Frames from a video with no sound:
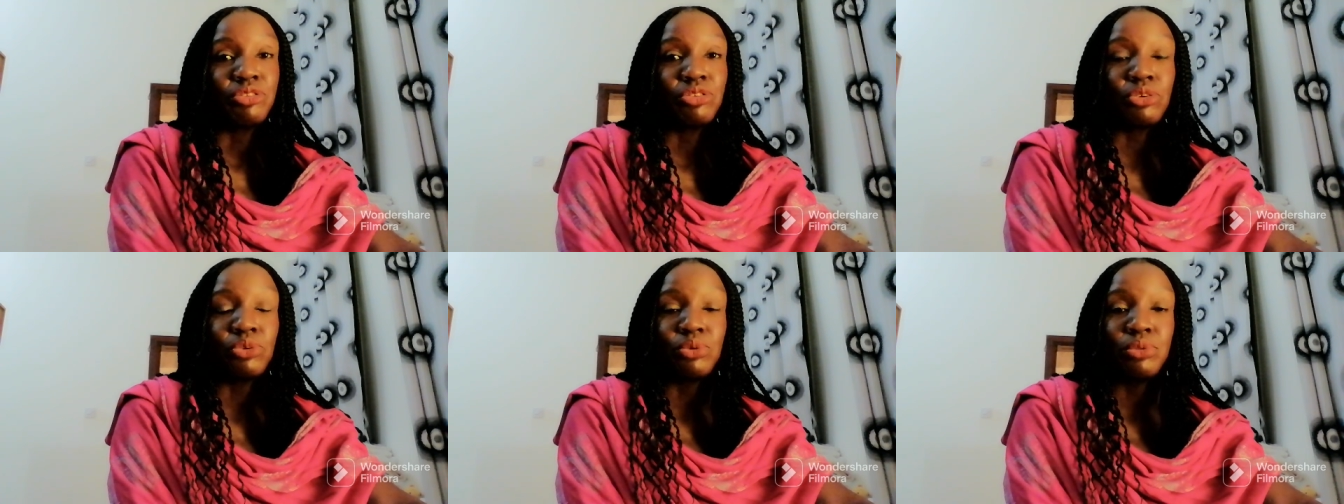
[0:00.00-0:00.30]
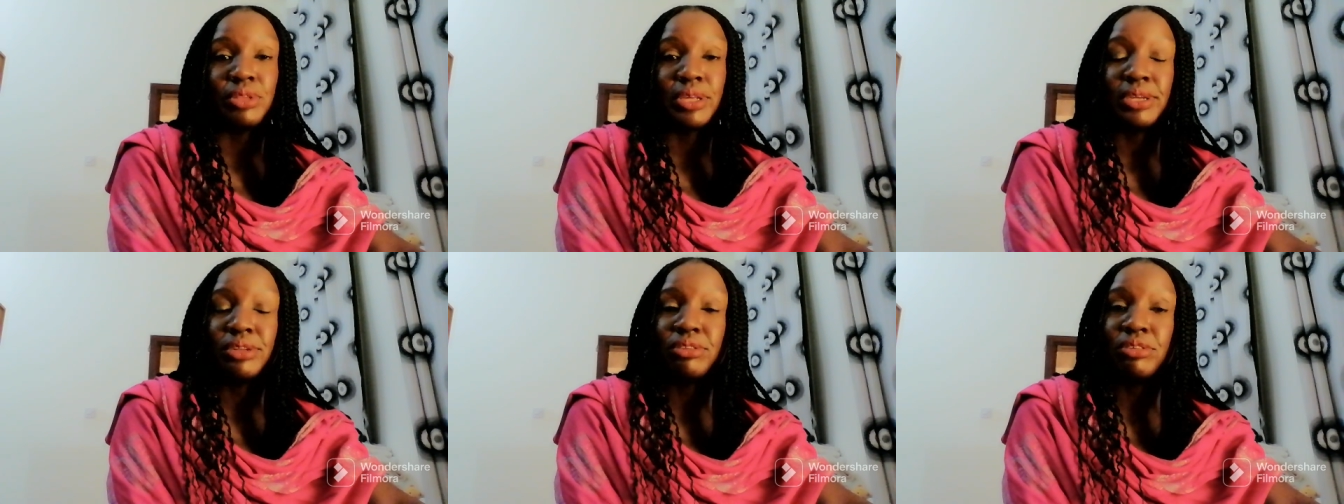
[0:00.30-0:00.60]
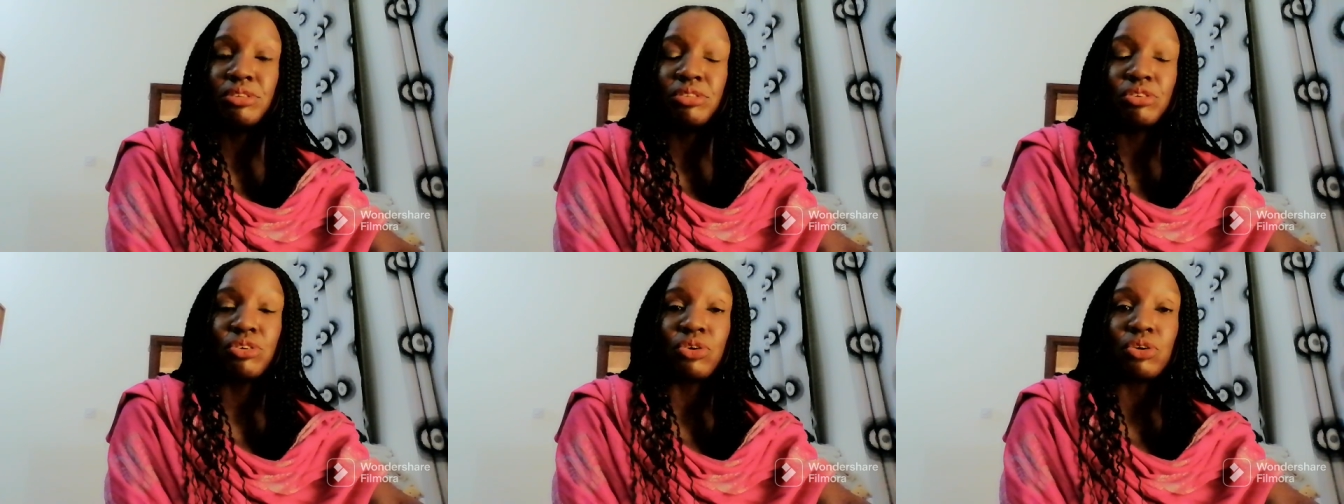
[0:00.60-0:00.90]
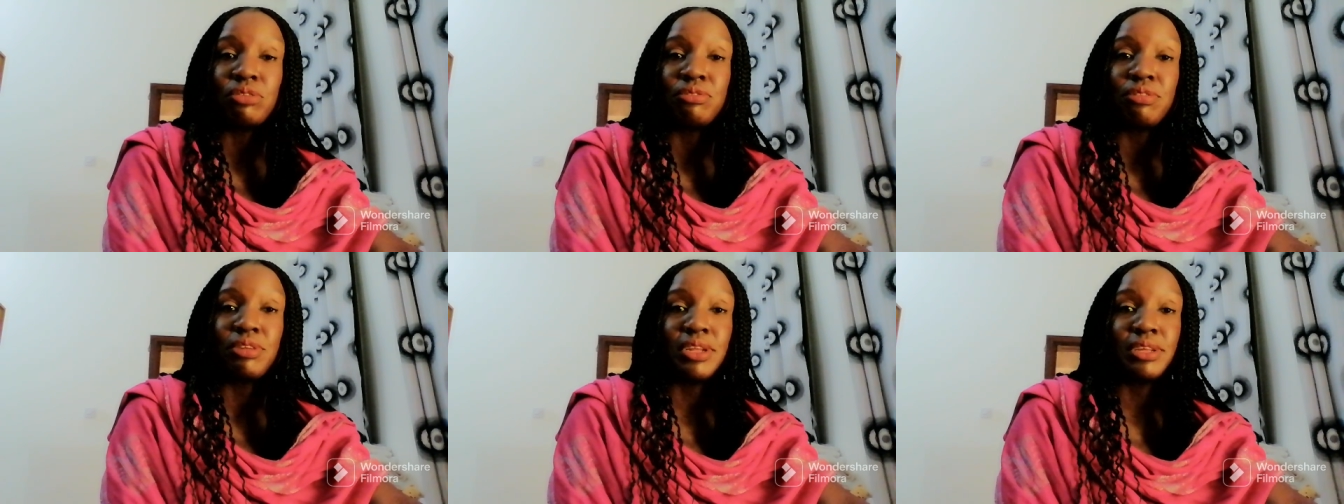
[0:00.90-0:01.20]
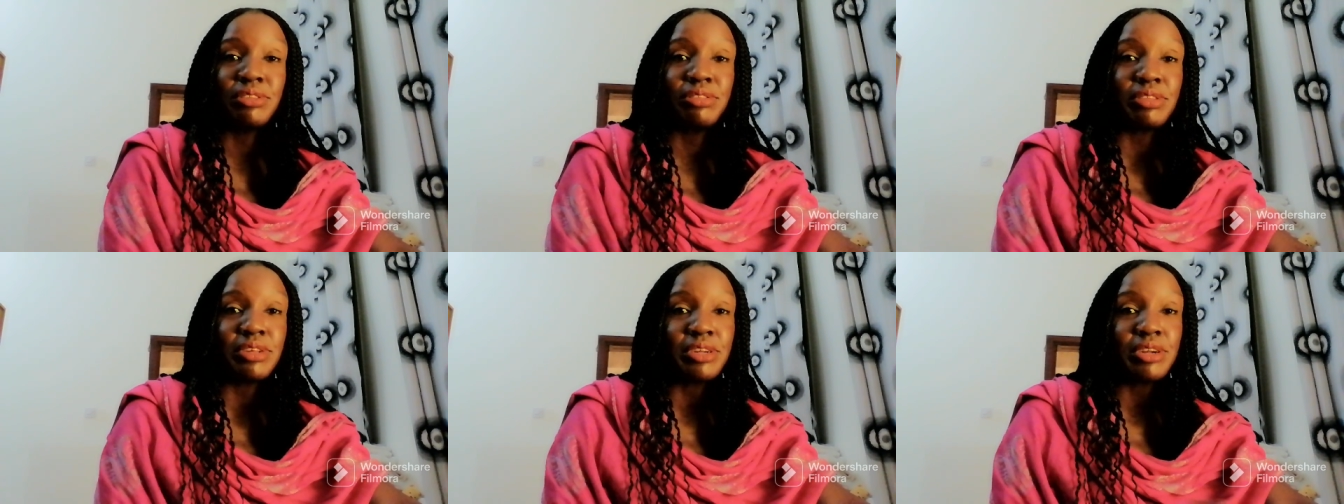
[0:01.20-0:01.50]
So there's these
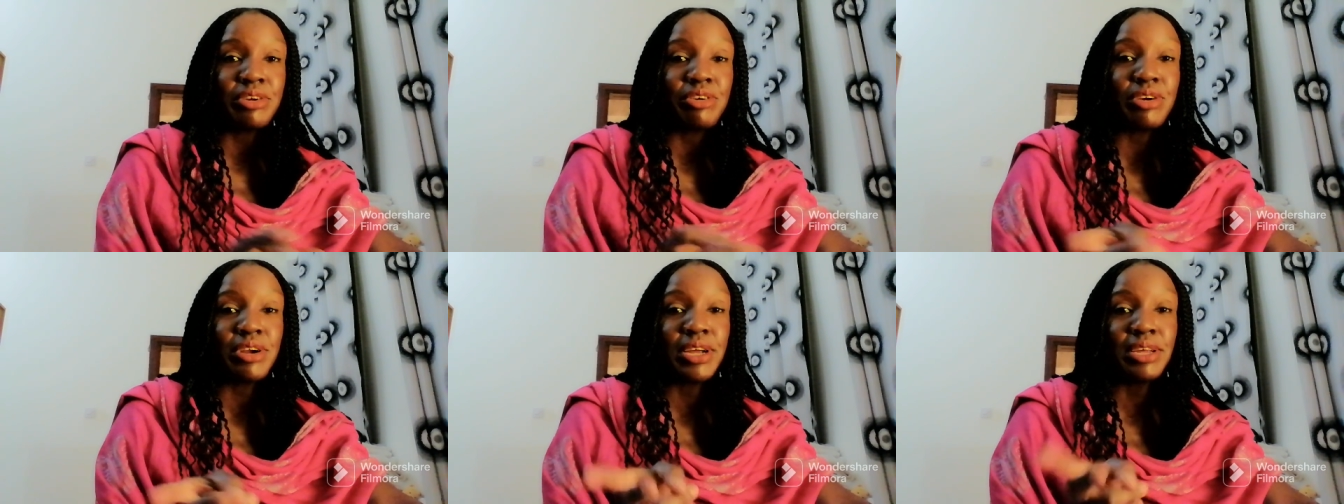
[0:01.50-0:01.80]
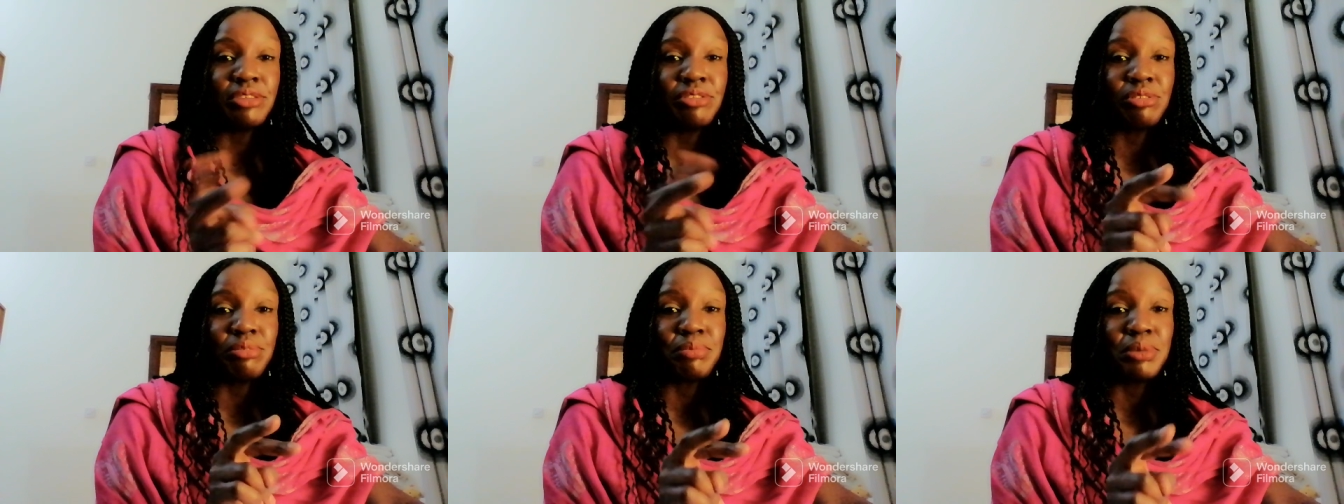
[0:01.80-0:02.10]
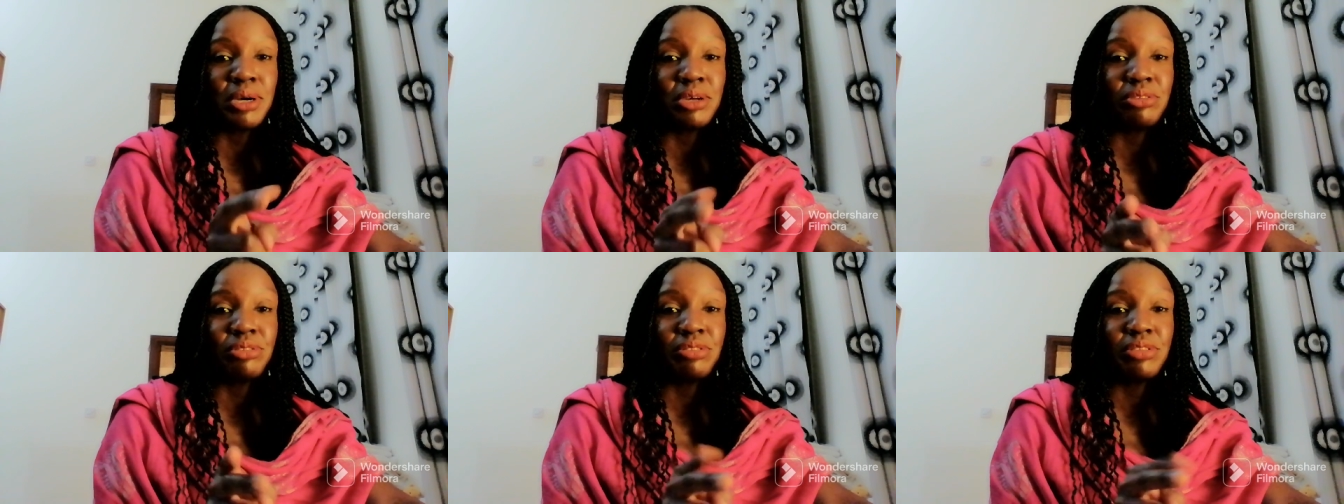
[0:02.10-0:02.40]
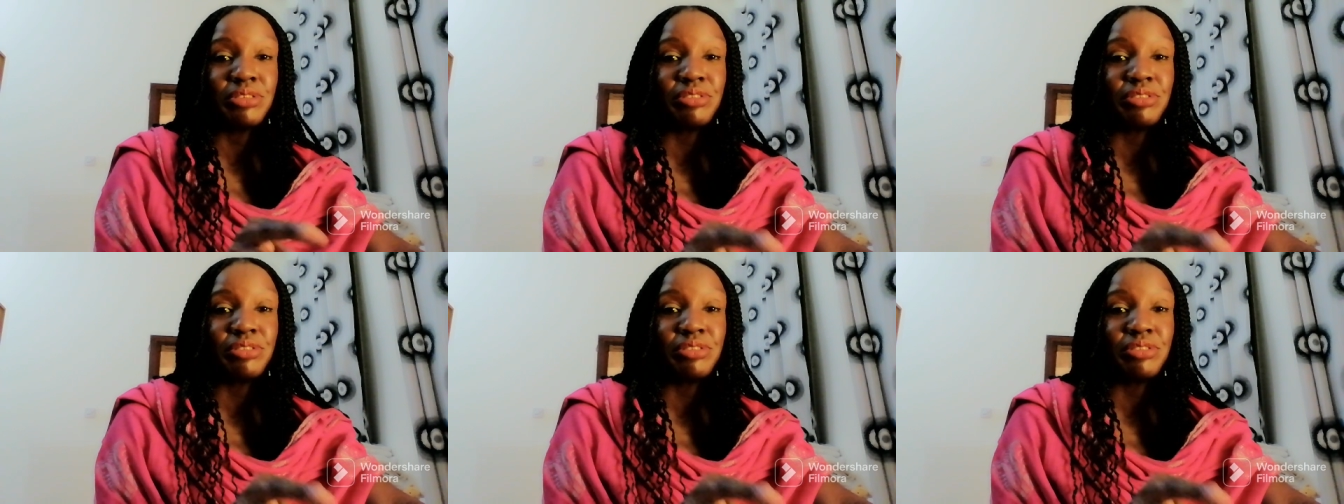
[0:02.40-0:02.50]
conflicts that arise amongst